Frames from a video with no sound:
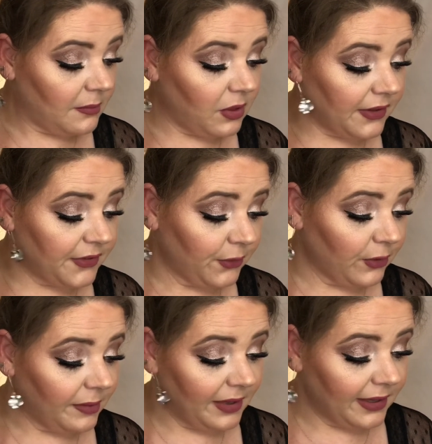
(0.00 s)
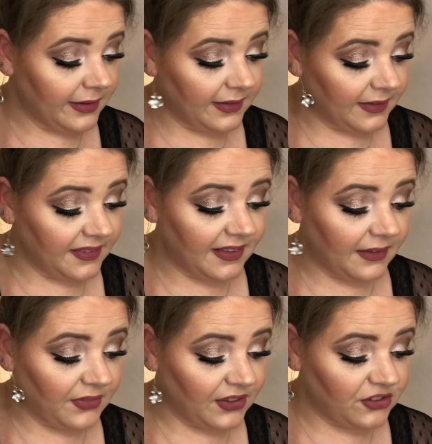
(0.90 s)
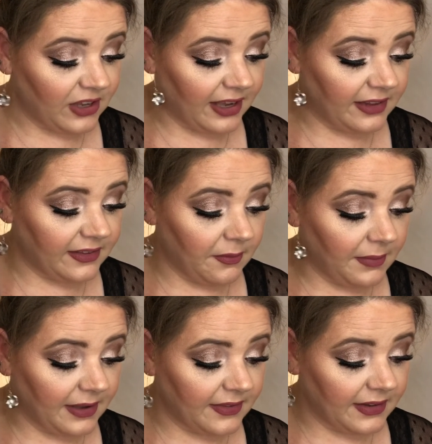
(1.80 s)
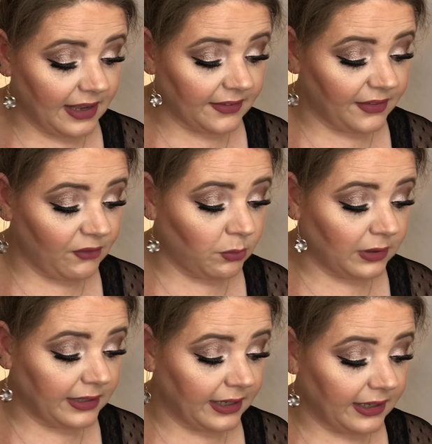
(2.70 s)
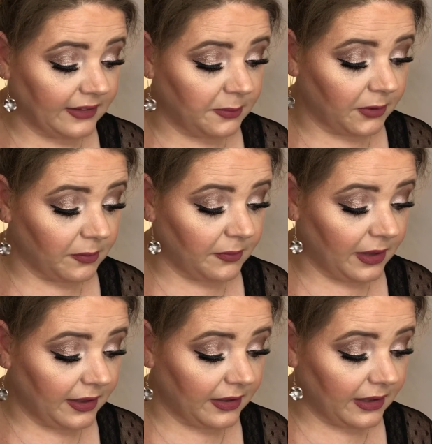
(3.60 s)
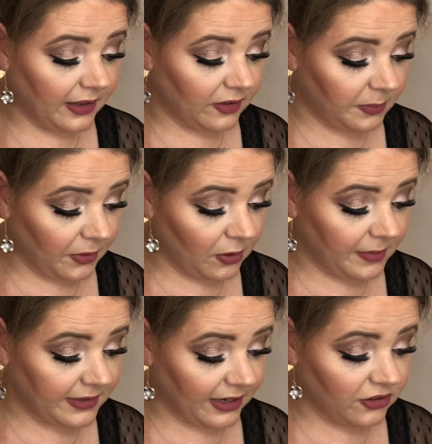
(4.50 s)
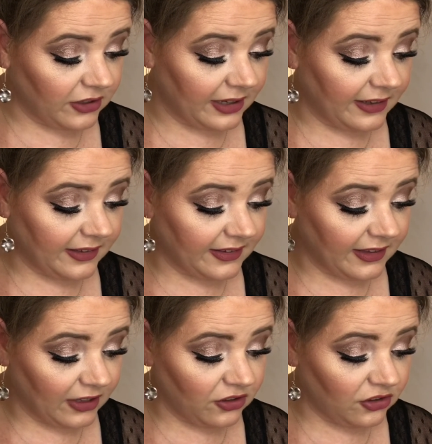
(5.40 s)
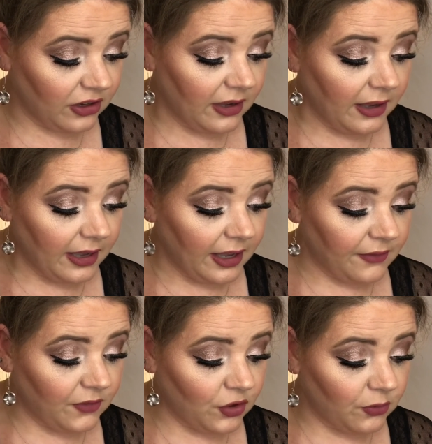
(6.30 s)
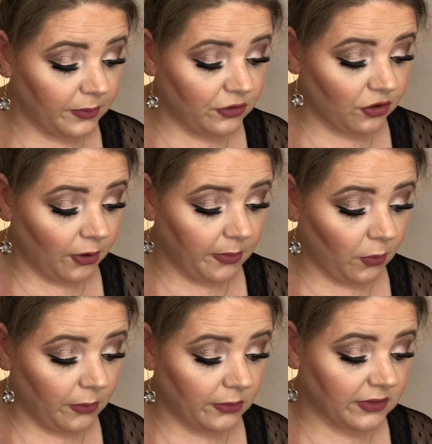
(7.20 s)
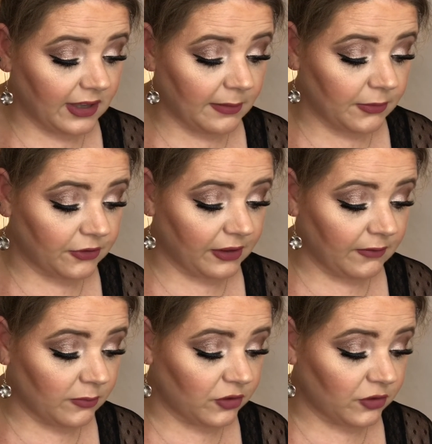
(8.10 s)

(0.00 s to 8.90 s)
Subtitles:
Plus, the creamy consistency of these shades makes the next level blending experimentation in a cinch. Infused with jojoba oil to keep your skin from